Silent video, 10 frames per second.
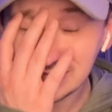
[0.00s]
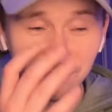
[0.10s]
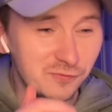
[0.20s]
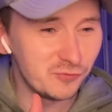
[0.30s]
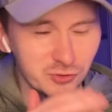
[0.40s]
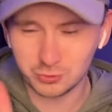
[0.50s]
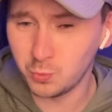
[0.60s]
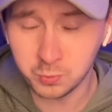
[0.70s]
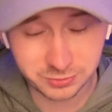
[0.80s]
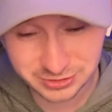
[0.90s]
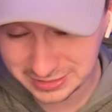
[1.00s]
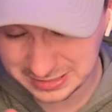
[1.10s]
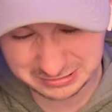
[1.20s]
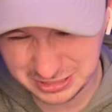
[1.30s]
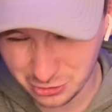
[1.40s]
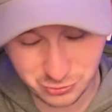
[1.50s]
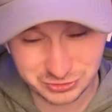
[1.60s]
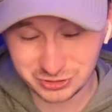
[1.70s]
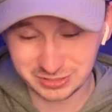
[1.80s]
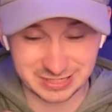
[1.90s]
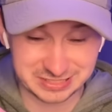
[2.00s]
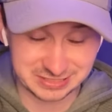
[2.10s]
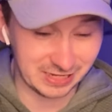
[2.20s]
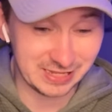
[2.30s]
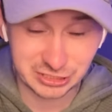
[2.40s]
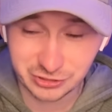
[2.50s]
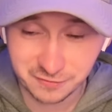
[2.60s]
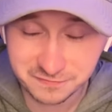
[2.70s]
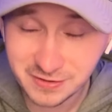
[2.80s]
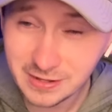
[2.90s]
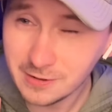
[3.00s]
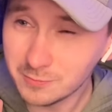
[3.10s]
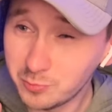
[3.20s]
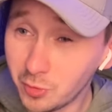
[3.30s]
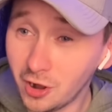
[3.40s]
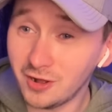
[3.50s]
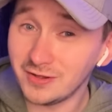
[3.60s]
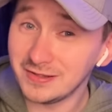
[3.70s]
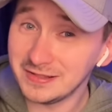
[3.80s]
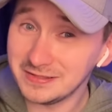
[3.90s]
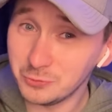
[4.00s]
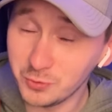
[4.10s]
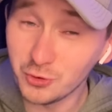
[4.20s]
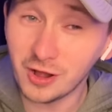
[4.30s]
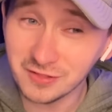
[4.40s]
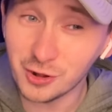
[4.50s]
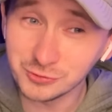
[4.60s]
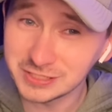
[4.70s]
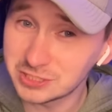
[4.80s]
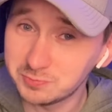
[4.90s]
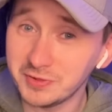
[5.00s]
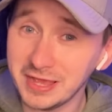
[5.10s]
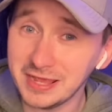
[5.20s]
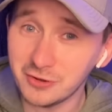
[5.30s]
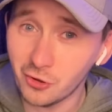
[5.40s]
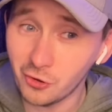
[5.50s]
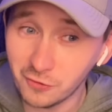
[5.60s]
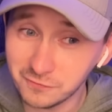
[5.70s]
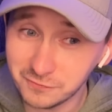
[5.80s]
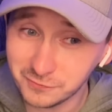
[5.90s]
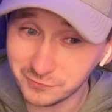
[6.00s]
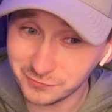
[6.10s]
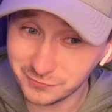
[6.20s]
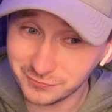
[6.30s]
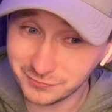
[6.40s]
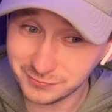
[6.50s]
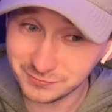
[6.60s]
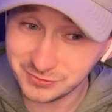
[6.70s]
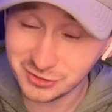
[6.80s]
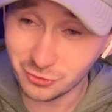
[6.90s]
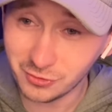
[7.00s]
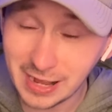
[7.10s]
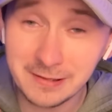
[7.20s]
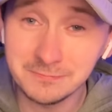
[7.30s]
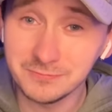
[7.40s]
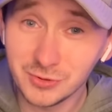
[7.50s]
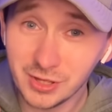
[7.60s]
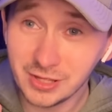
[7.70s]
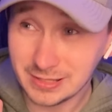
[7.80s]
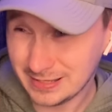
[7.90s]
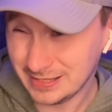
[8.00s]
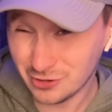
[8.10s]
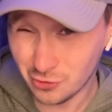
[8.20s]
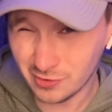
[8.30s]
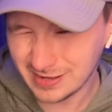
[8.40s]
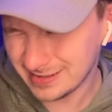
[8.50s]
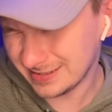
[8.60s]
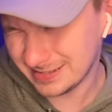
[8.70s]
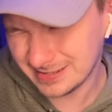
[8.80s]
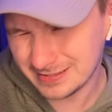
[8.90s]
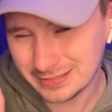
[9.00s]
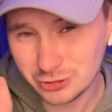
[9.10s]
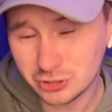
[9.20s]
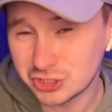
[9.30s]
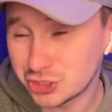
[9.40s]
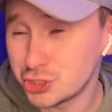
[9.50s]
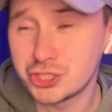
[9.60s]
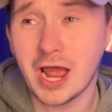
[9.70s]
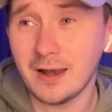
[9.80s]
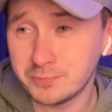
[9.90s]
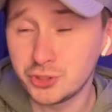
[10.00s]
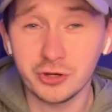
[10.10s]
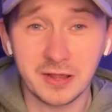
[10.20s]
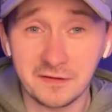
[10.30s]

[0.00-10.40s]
devil fruits, you know, the sticky stuff. But we got a little display of, you know, him, you know, sharpshooting